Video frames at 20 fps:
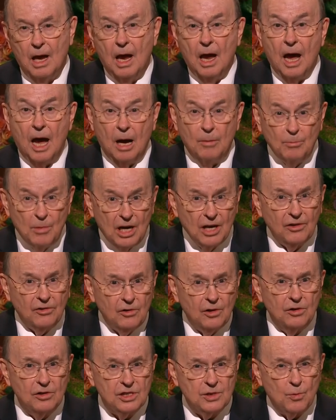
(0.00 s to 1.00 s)
Among
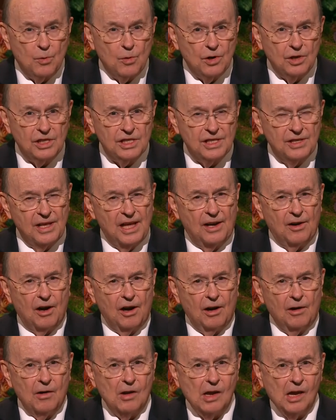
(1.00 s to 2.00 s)
those works that
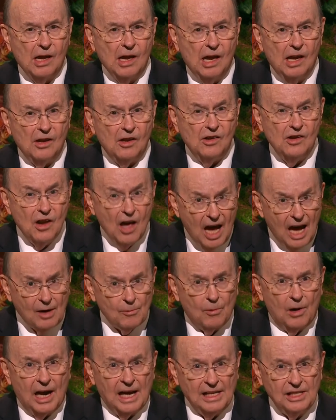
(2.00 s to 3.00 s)
are not
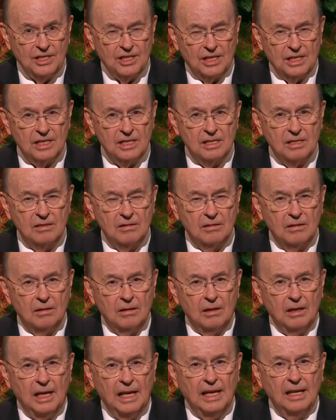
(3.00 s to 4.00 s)
righteous,
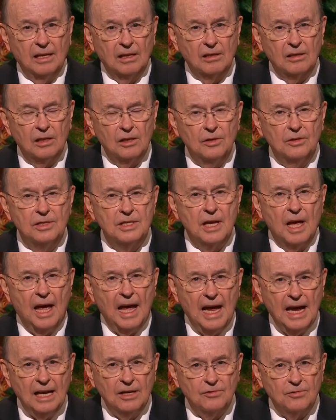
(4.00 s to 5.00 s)
he includes
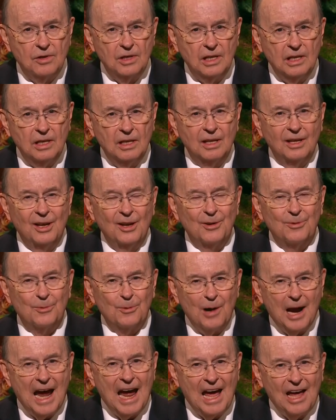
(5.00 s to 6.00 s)
hatred,
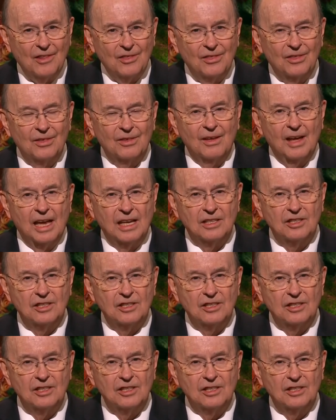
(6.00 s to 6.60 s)
wrath, and